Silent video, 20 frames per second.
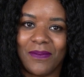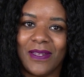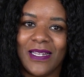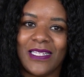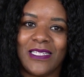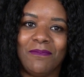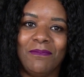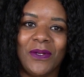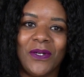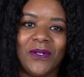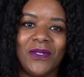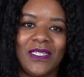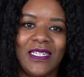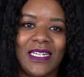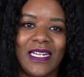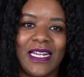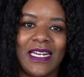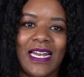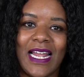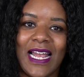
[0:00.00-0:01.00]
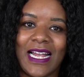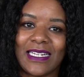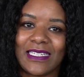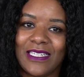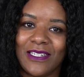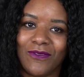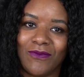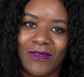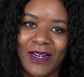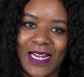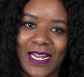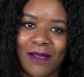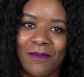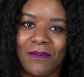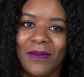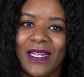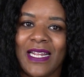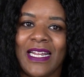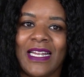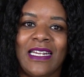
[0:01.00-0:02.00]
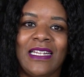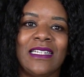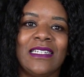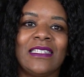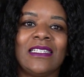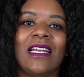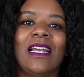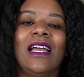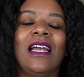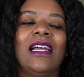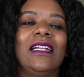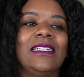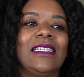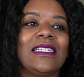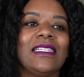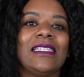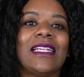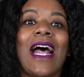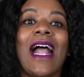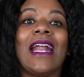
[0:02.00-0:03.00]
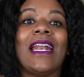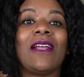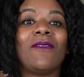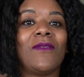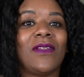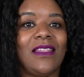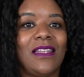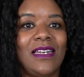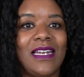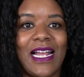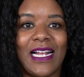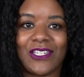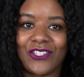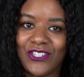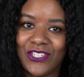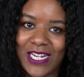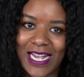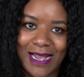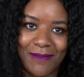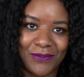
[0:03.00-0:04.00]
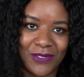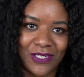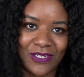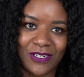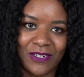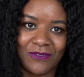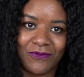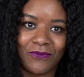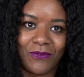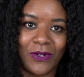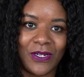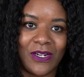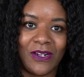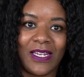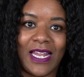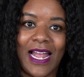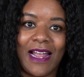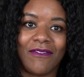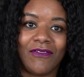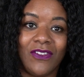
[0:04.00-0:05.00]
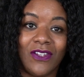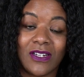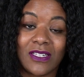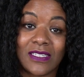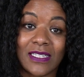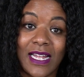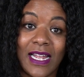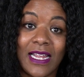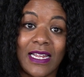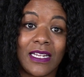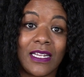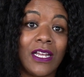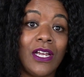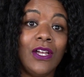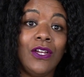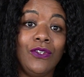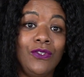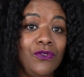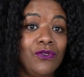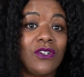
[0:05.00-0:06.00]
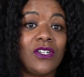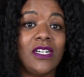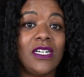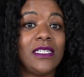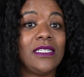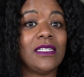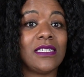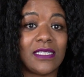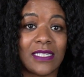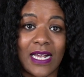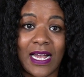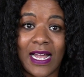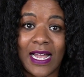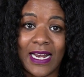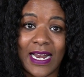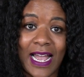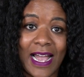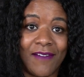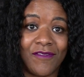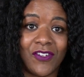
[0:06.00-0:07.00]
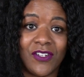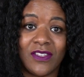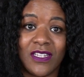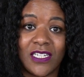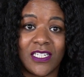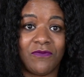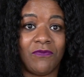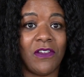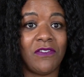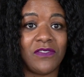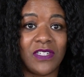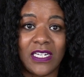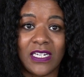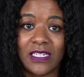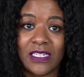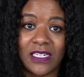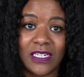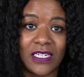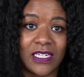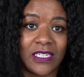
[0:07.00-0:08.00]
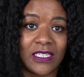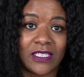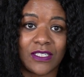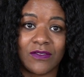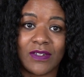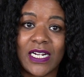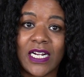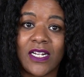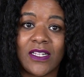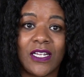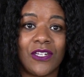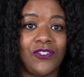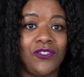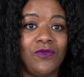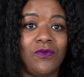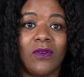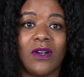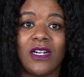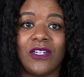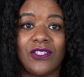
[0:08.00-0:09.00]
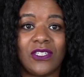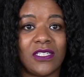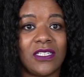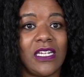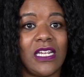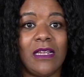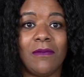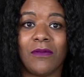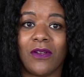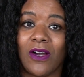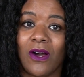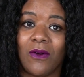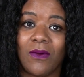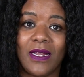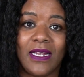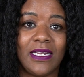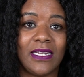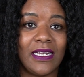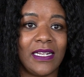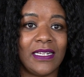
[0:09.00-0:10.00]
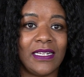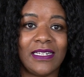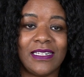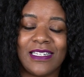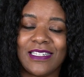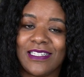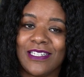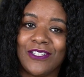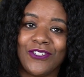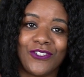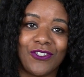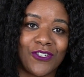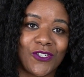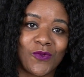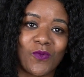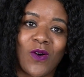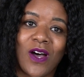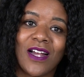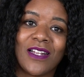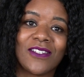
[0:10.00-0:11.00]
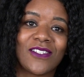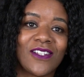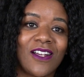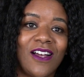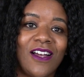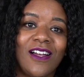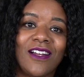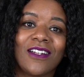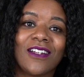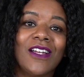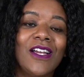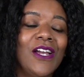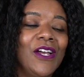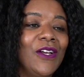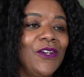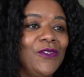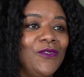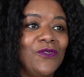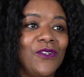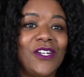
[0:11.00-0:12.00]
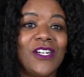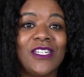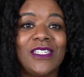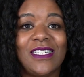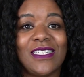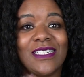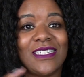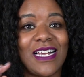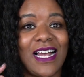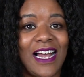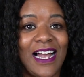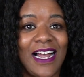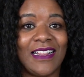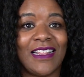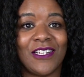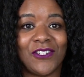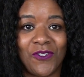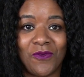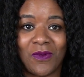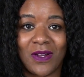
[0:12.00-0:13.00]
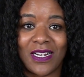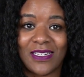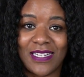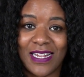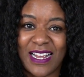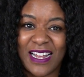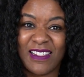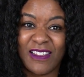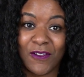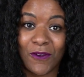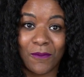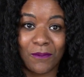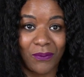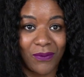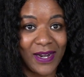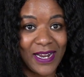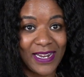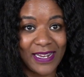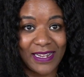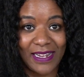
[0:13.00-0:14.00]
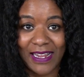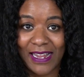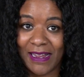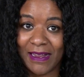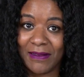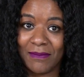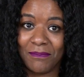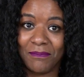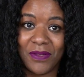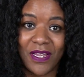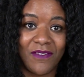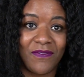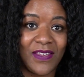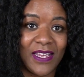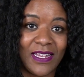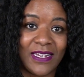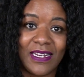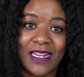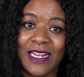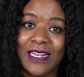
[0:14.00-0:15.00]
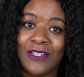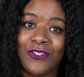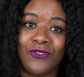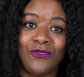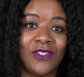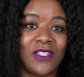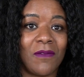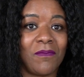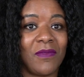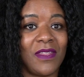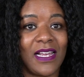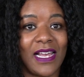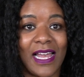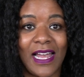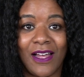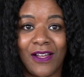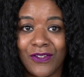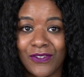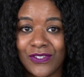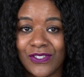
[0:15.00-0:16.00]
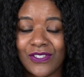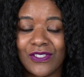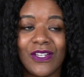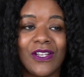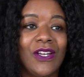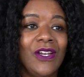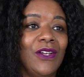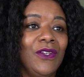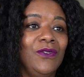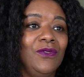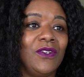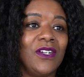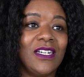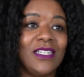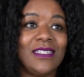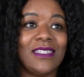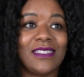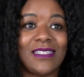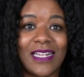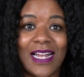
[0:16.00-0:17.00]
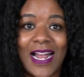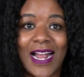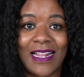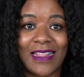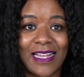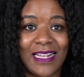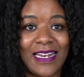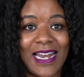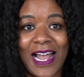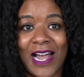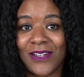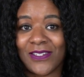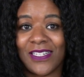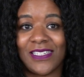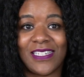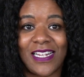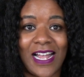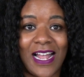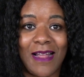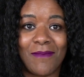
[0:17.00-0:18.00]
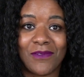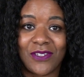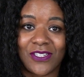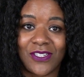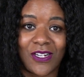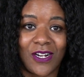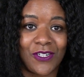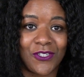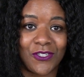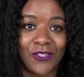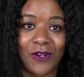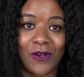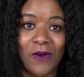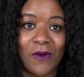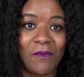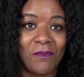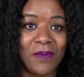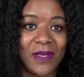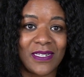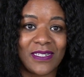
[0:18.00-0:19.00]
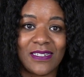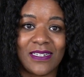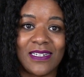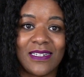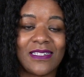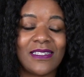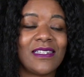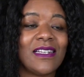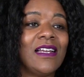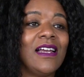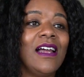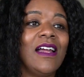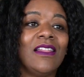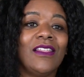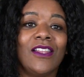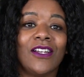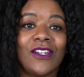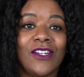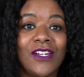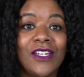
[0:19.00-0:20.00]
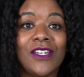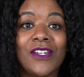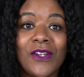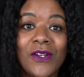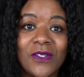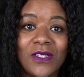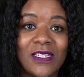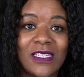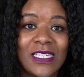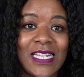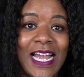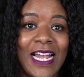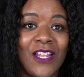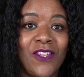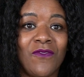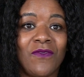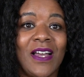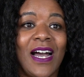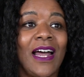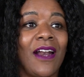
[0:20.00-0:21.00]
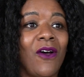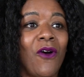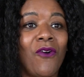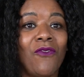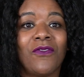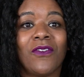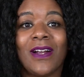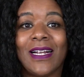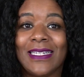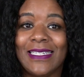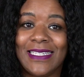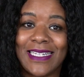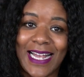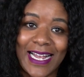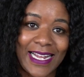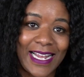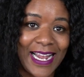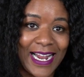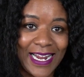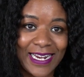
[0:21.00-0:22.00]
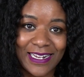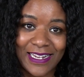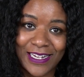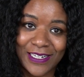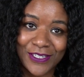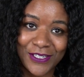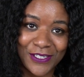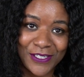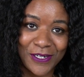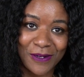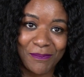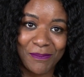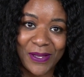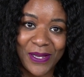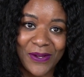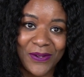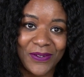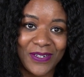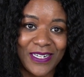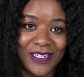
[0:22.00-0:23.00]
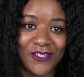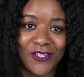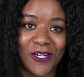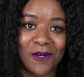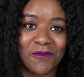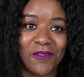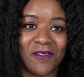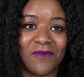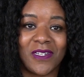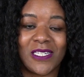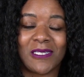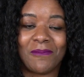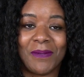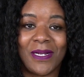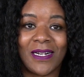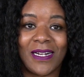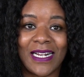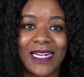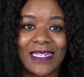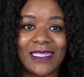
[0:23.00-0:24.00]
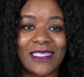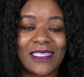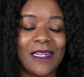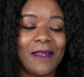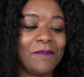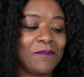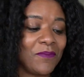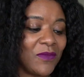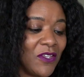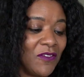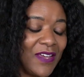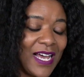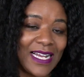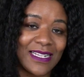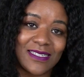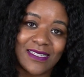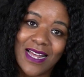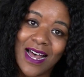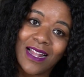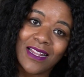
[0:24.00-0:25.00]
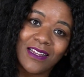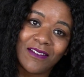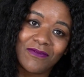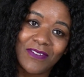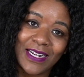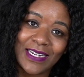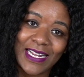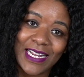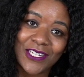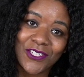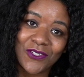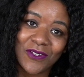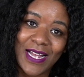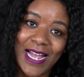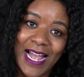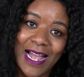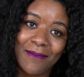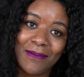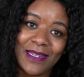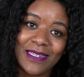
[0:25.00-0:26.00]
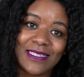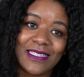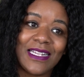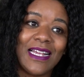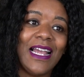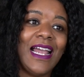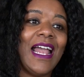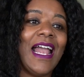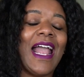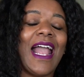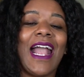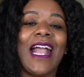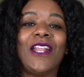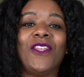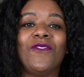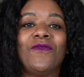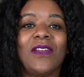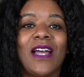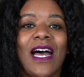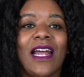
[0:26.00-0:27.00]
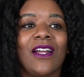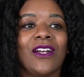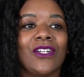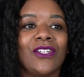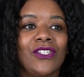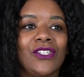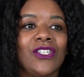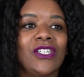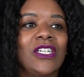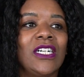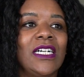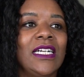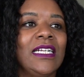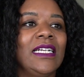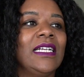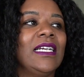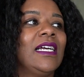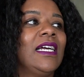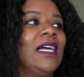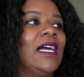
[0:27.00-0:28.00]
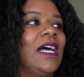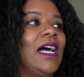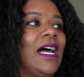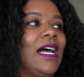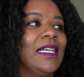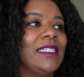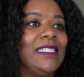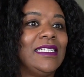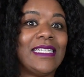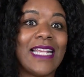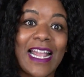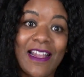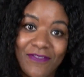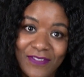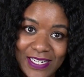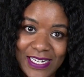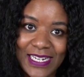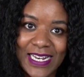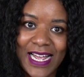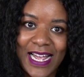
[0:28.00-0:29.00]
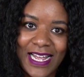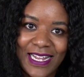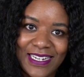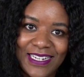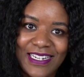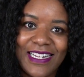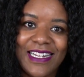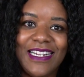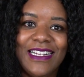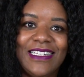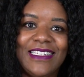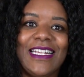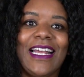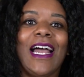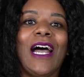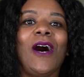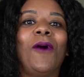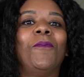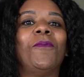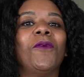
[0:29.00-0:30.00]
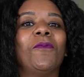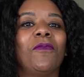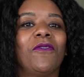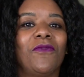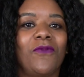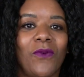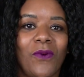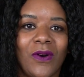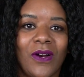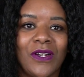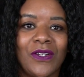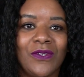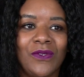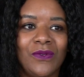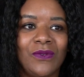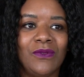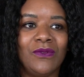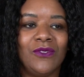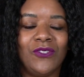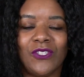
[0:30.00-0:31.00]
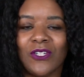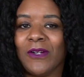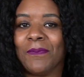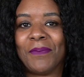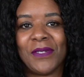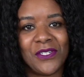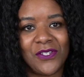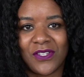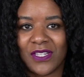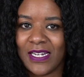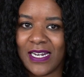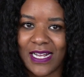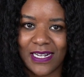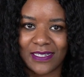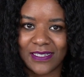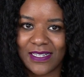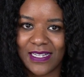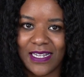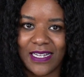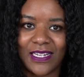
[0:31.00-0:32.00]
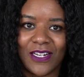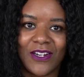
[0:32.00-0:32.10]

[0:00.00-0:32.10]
It's building an exit ramp. It is deciding what the next chapter for your life looks like. You could decide after this 15-year career that you want to just keep going and this is your swan song. You could decide that you want to take a little break and pivot and do something else. You could decide that now's the time to start your own business. The good news is that you've got over a decade under your belt in terms of experience. You've got solid financial habits, and you've got a good safety net to help you before you jump into the next thing.